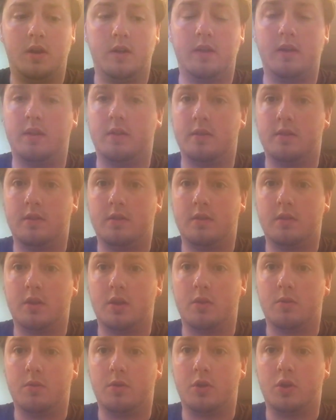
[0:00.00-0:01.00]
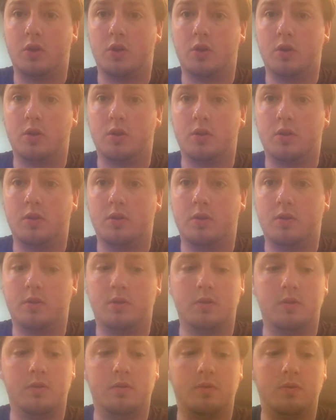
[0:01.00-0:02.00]
and you know,
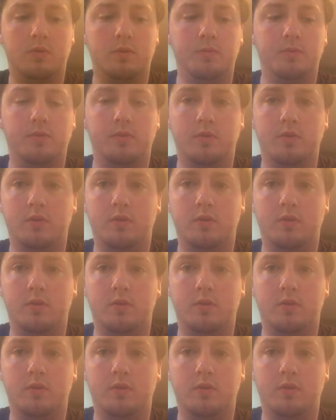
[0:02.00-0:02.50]
oops.